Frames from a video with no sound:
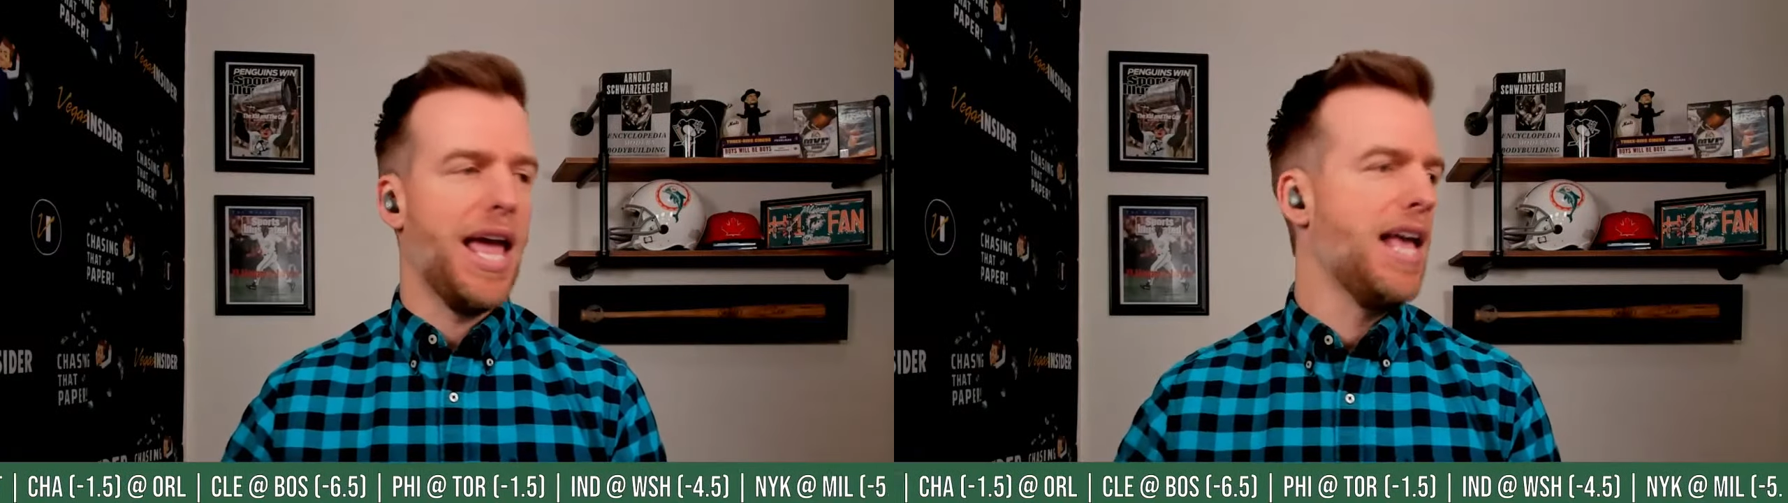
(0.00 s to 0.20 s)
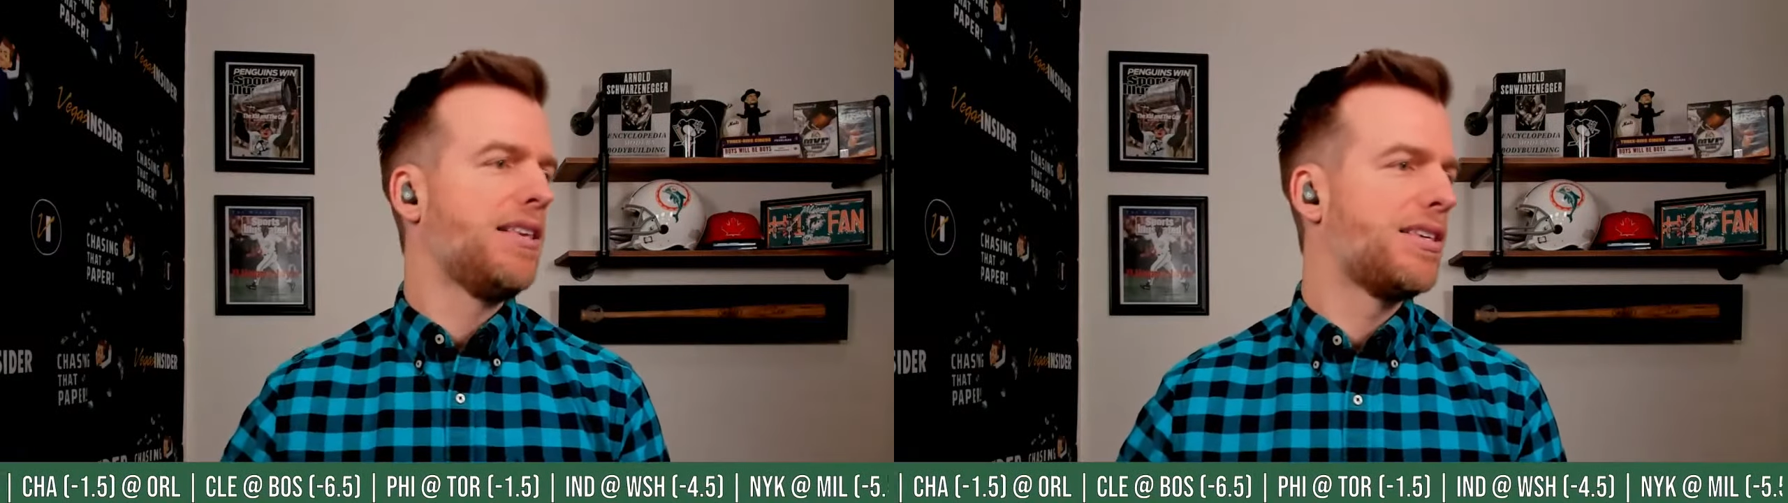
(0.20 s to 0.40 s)

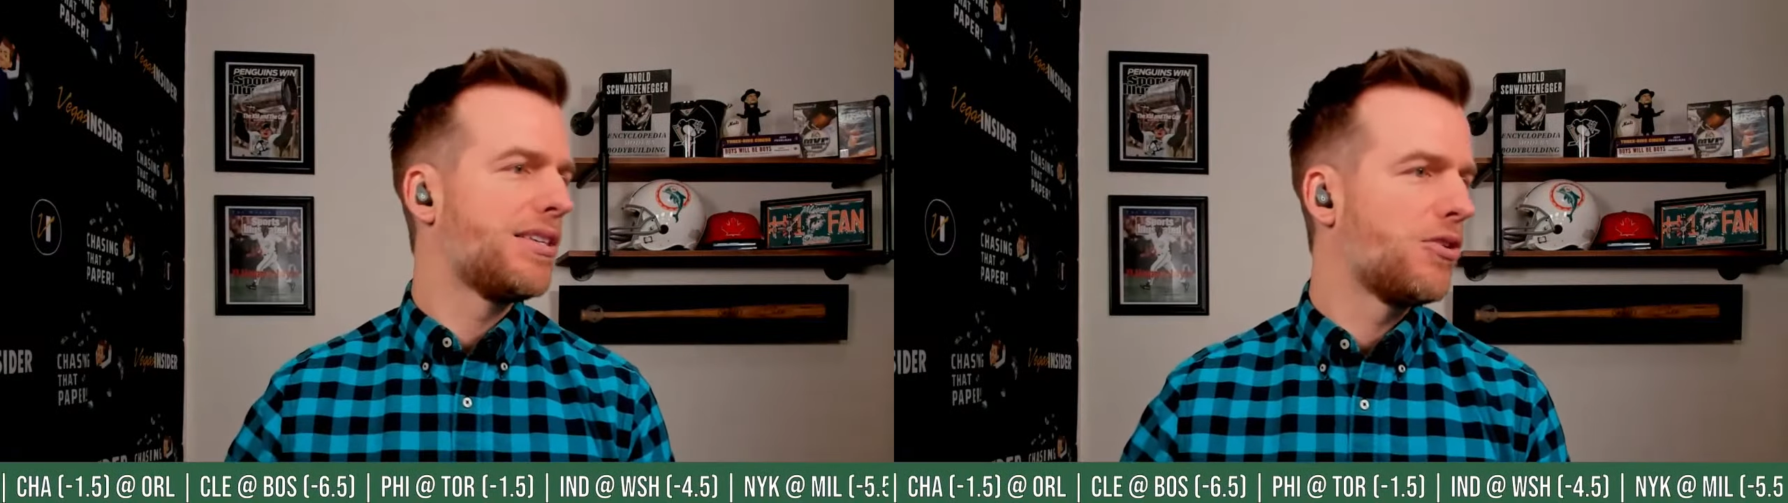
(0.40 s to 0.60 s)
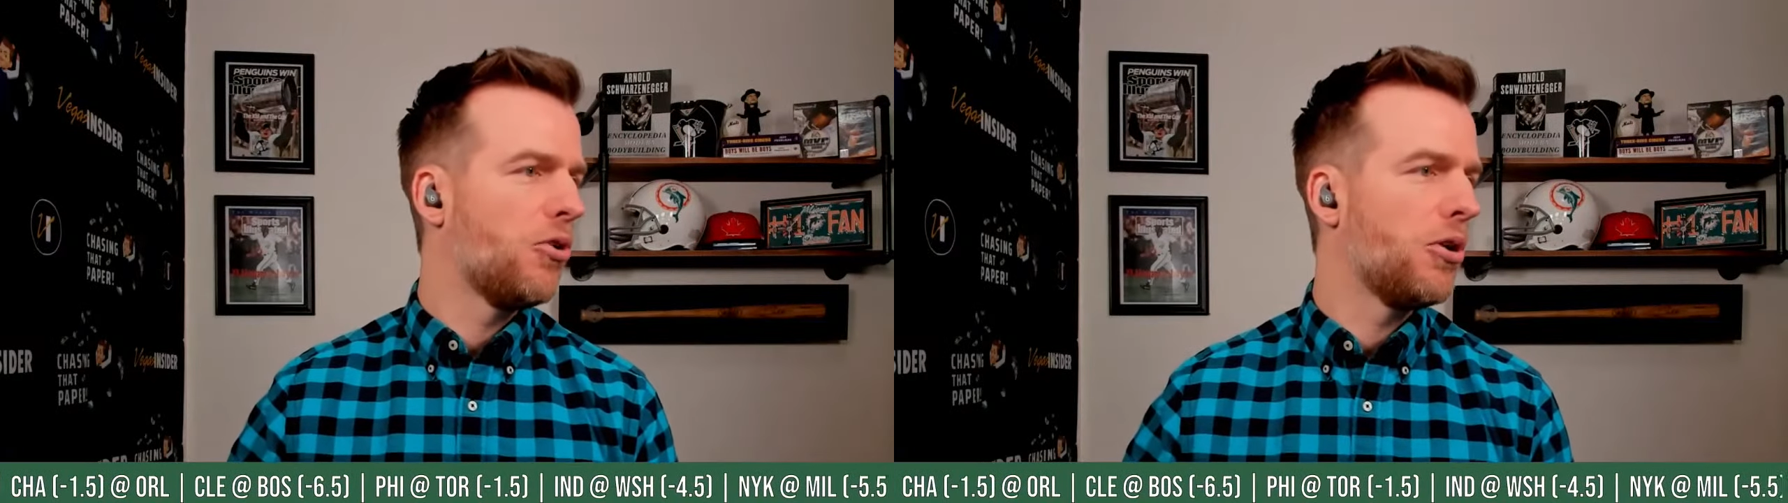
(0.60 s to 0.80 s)
Eight
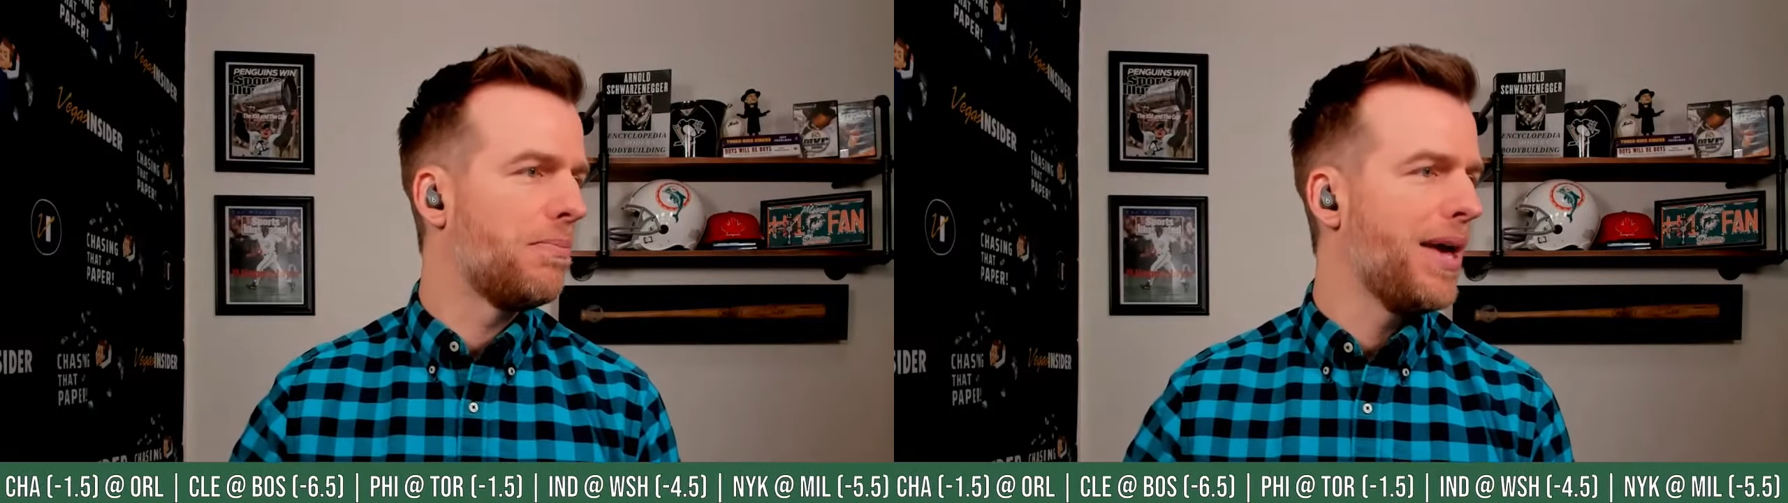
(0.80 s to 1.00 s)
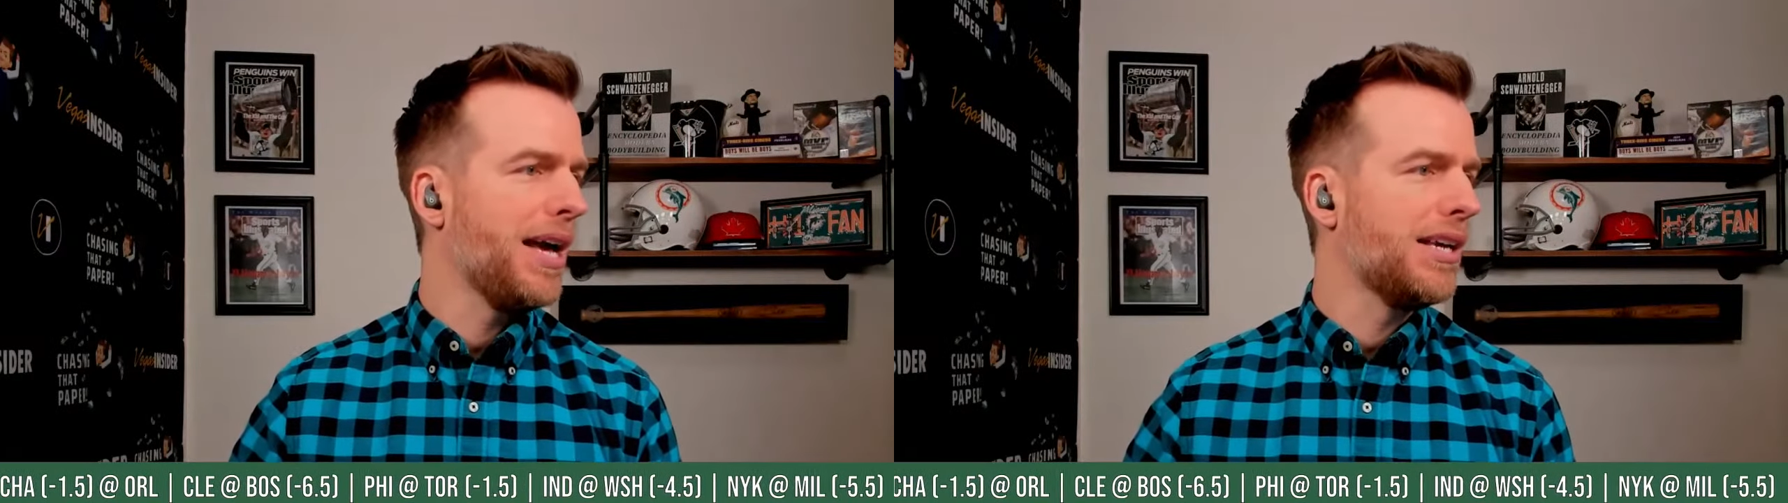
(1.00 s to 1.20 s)
total
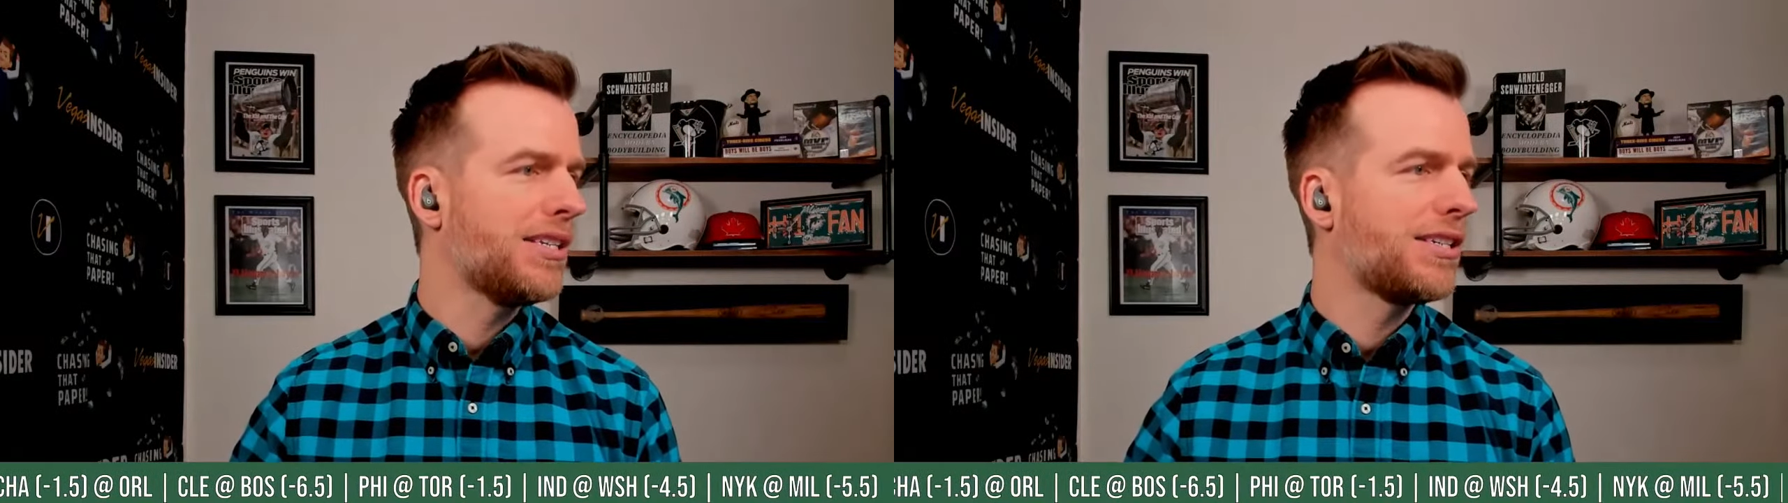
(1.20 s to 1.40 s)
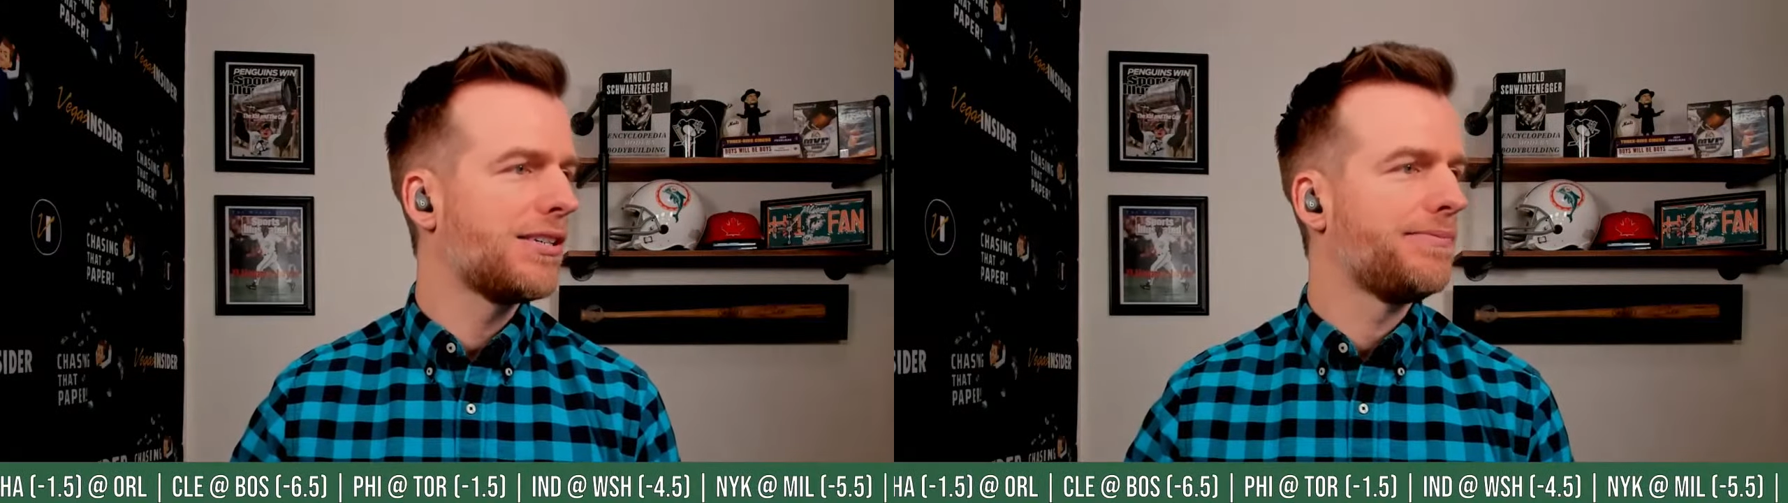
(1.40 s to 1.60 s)

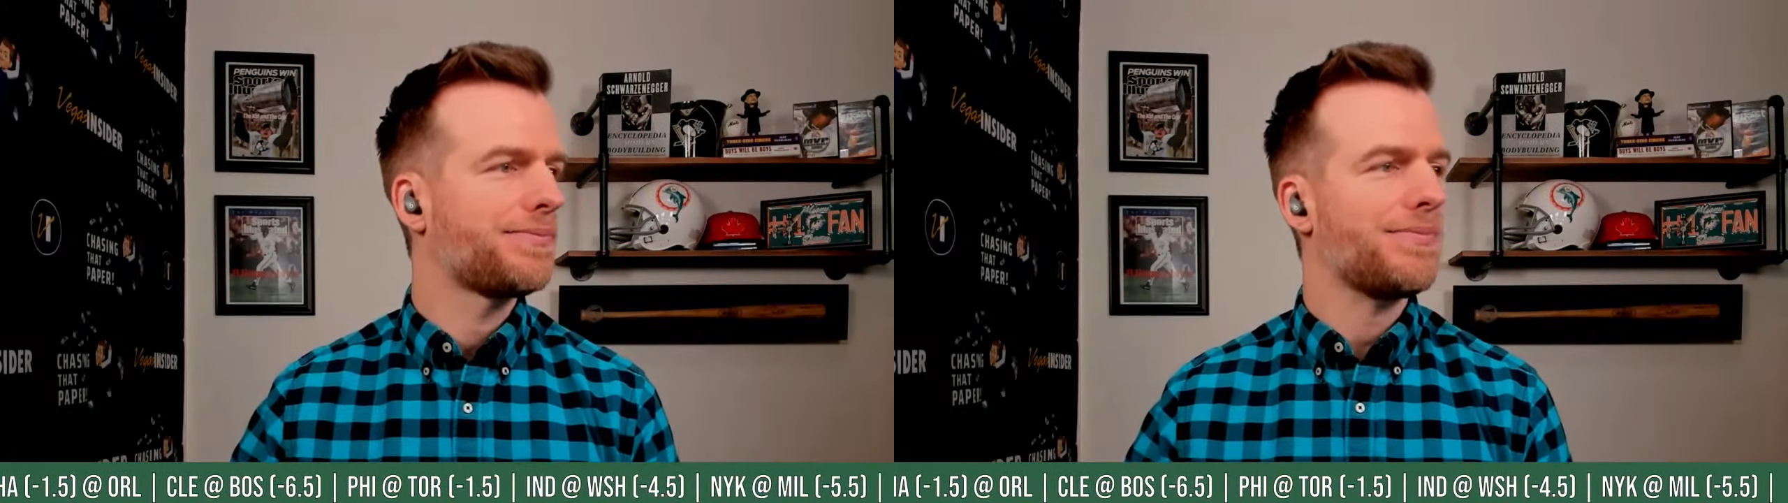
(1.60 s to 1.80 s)
picks.